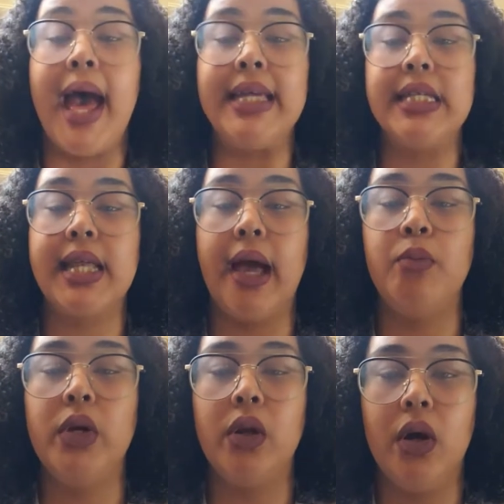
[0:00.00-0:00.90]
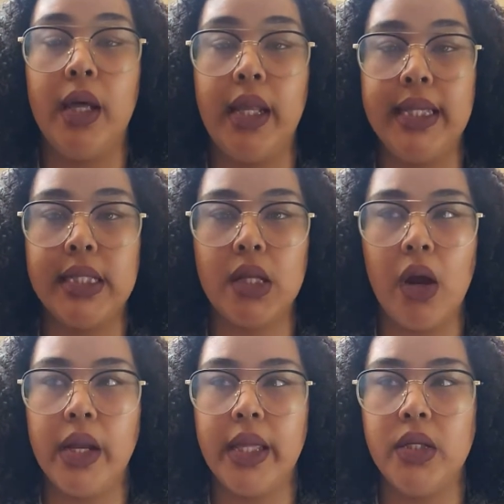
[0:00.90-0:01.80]
As time went on, it
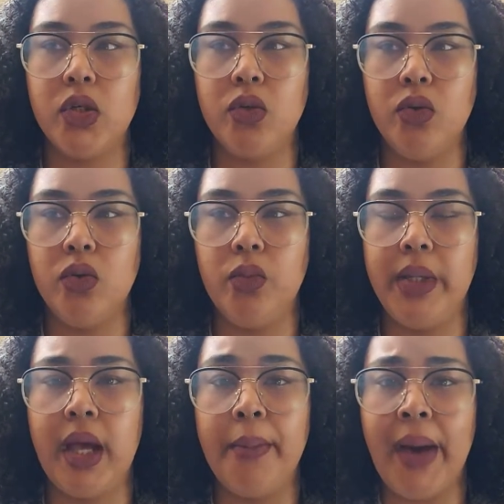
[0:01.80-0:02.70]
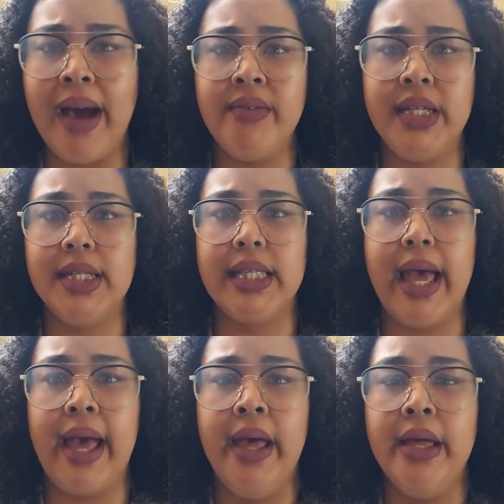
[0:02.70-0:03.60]
started to become obvious
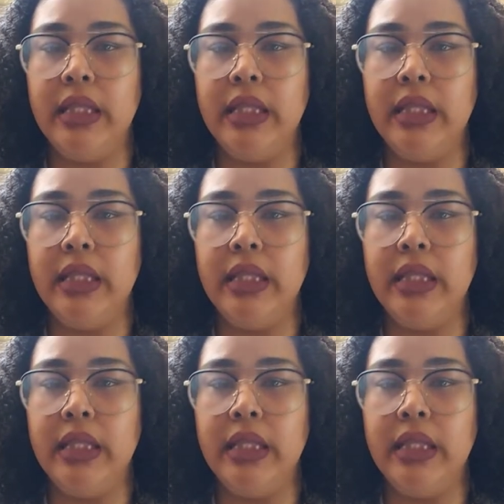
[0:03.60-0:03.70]
that